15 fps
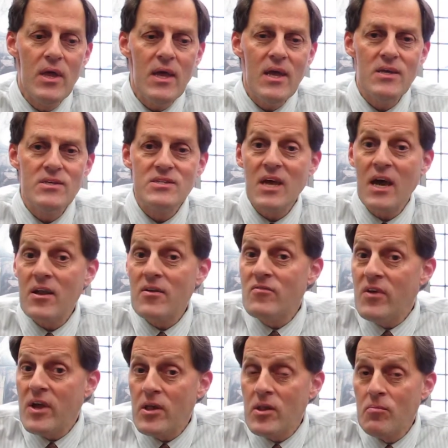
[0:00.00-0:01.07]
is not
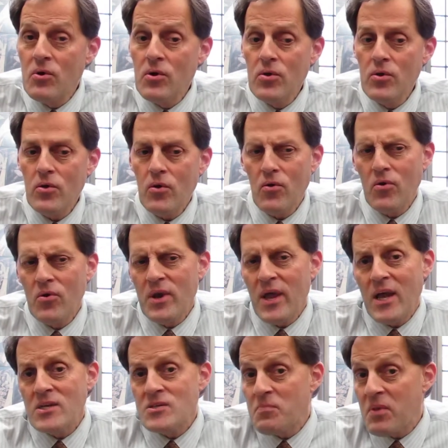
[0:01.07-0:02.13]
available or not
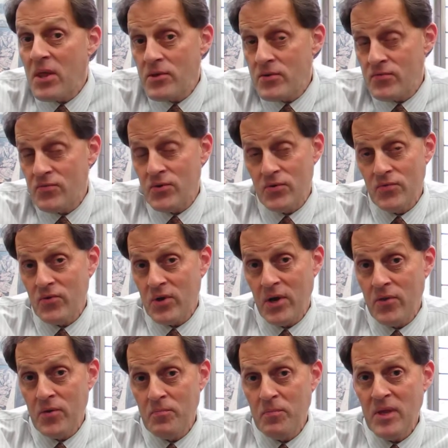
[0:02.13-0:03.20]
as plentiful for
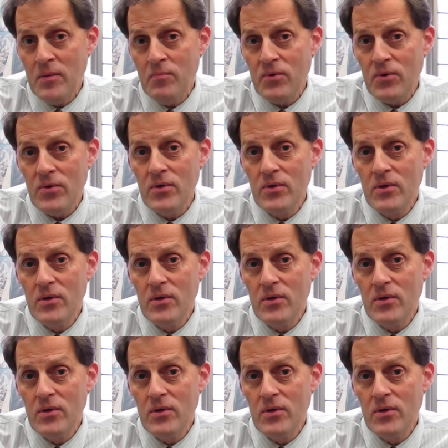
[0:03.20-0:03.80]
other people.